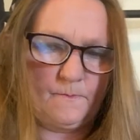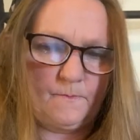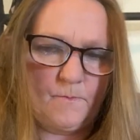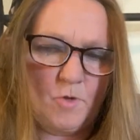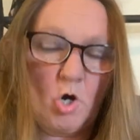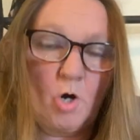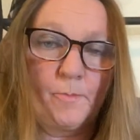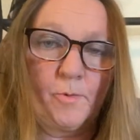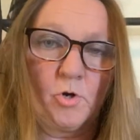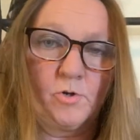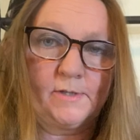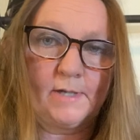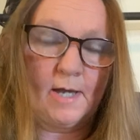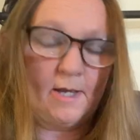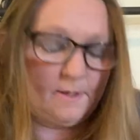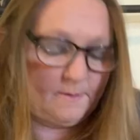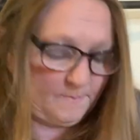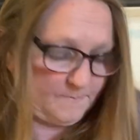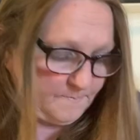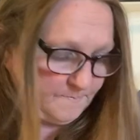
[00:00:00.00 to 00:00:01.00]
her
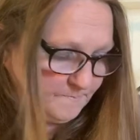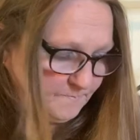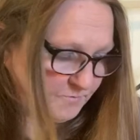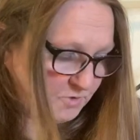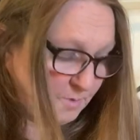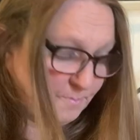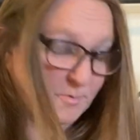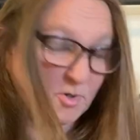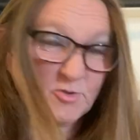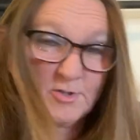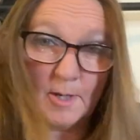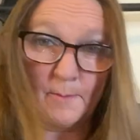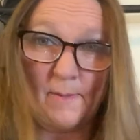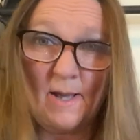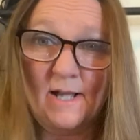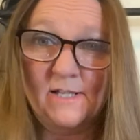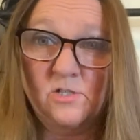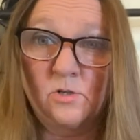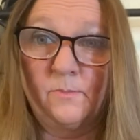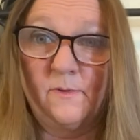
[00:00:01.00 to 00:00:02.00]
birthday. Their birthday
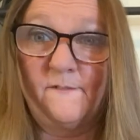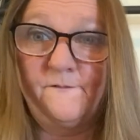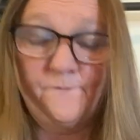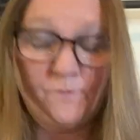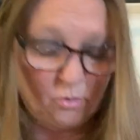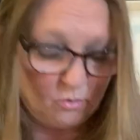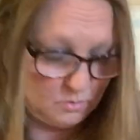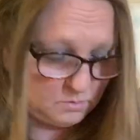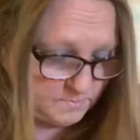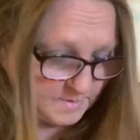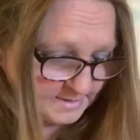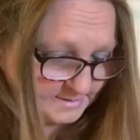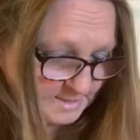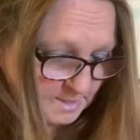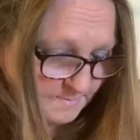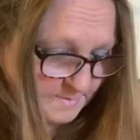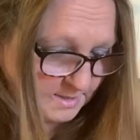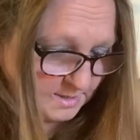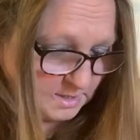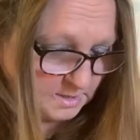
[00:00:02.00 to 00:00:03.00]
bag's gonna be full by the
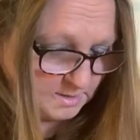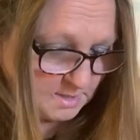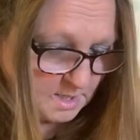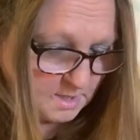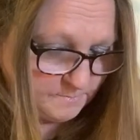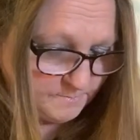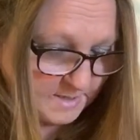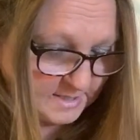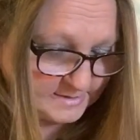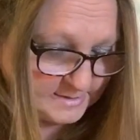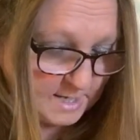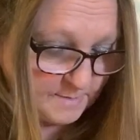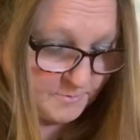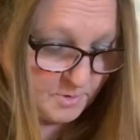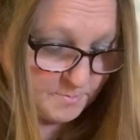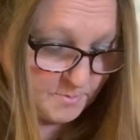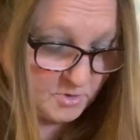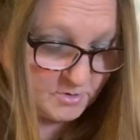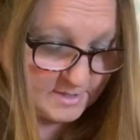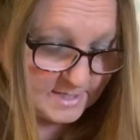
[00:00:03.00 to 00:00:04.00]
time I get done. By the time
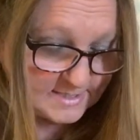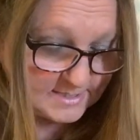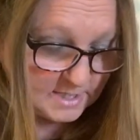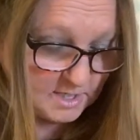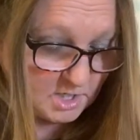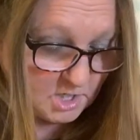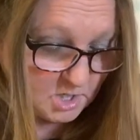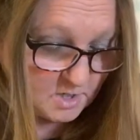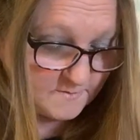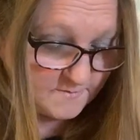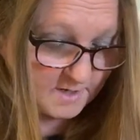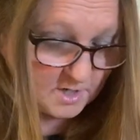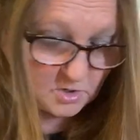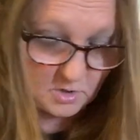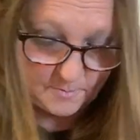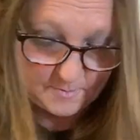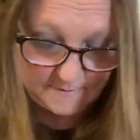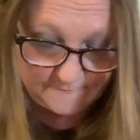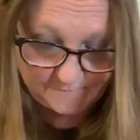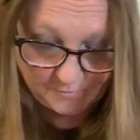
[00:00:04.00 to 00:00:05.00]
their birthdays get here, they're
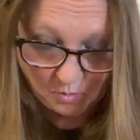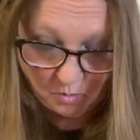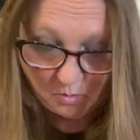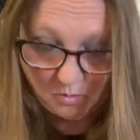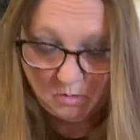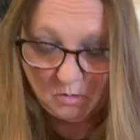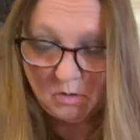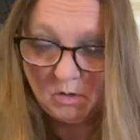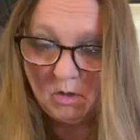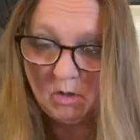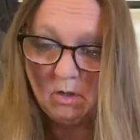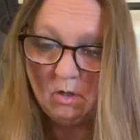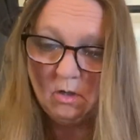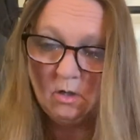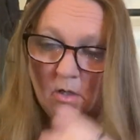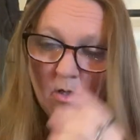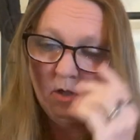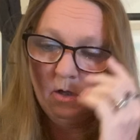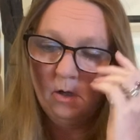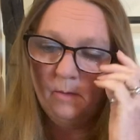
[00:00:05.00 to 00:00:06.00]
gonna be full.
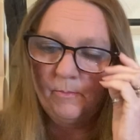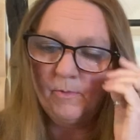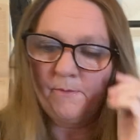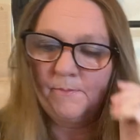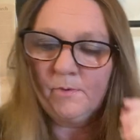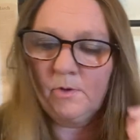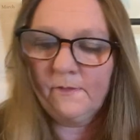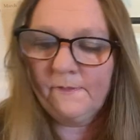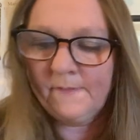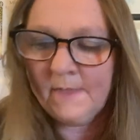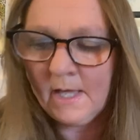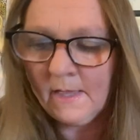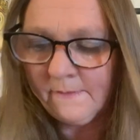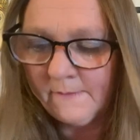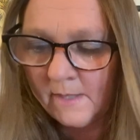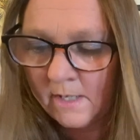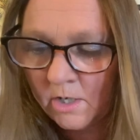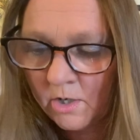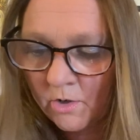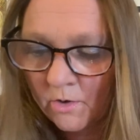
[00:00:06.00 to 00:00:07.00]
Let's put that
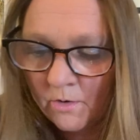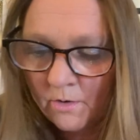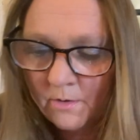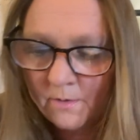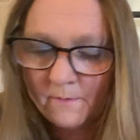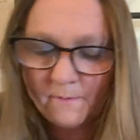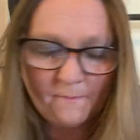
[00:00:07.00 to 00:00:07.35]
there.